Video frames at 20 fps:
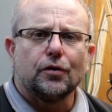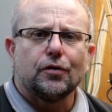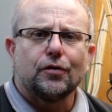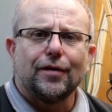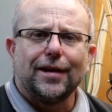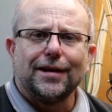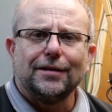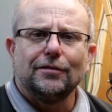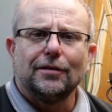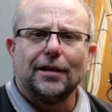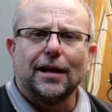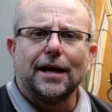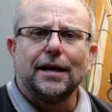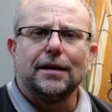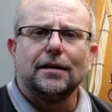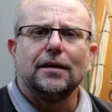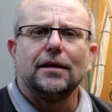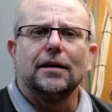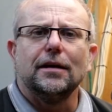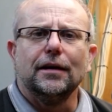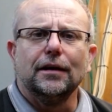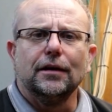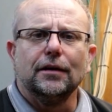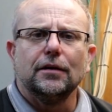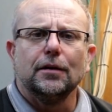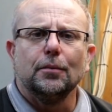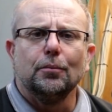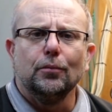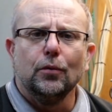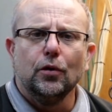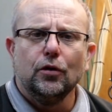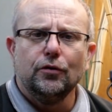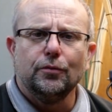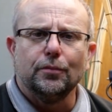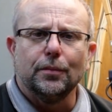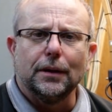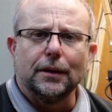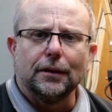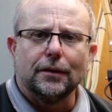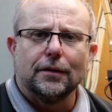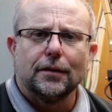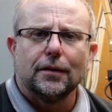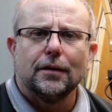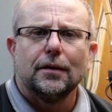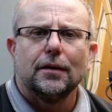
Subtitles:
translate into movement,